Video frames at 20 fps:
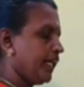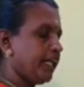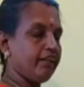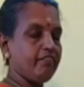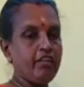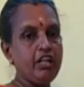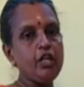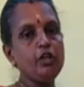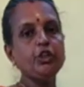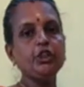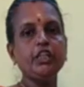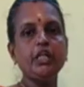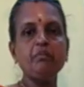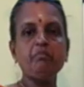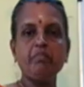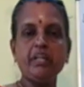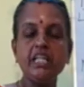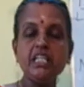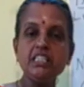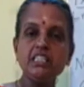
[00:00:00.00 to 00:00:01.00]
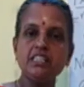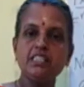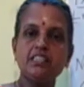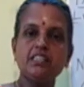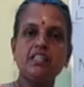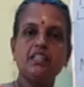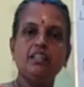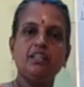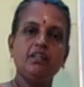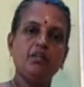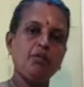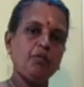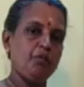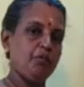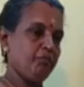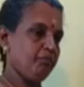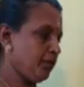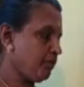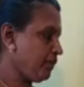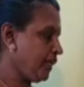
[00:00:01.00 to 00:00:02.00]
Revolution means
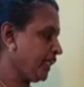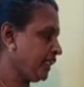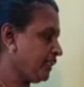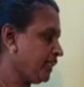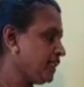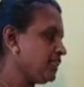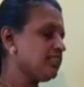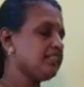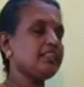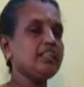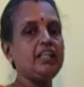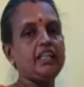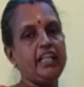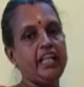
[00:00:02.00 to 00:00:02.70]
maybe it is